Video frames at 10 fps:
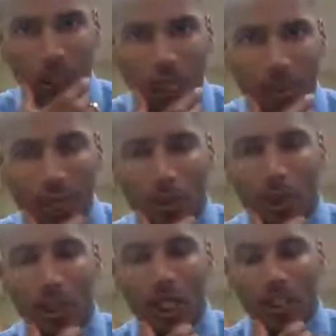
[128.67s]
They do a
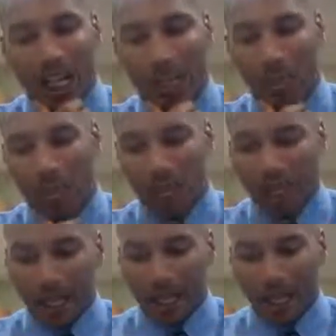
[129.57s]
great job by
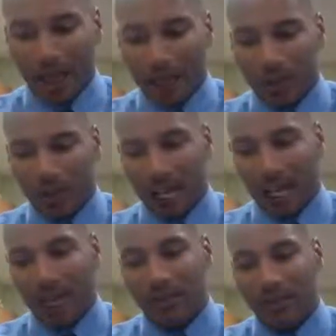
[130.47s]
breaking it down to
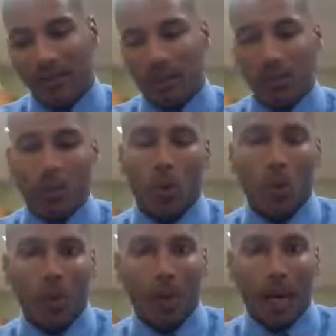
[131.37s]
five:
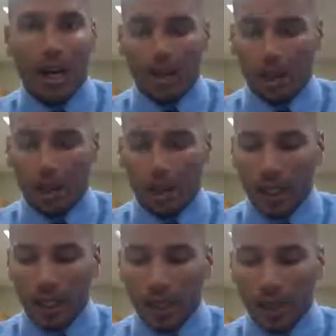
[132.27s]
reward power,
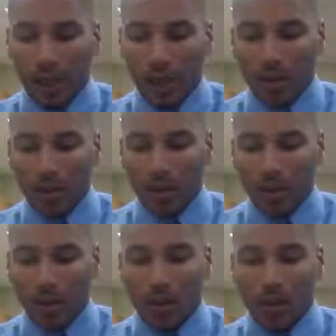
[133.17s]

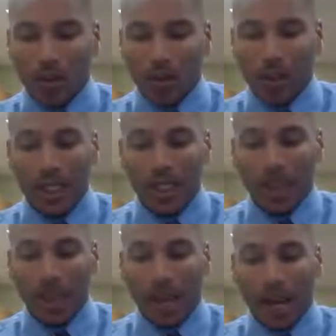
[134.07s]

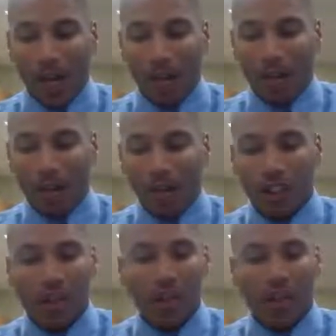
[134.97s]
cohesive power,
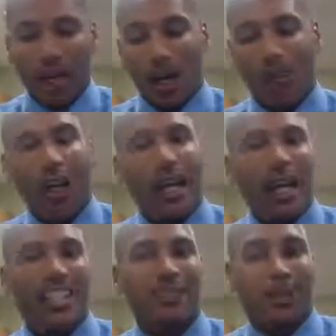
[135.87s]
legitimate power,
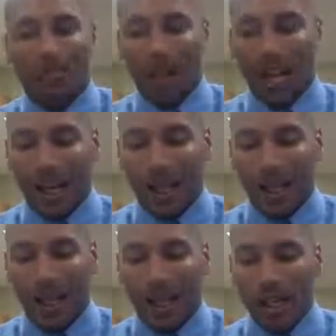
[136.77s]
expert
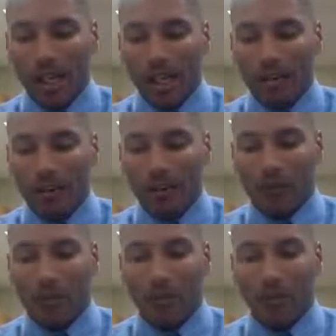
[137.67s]
power, and
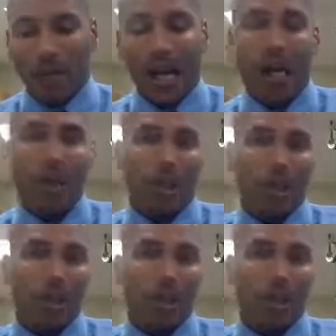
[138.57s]
referent power.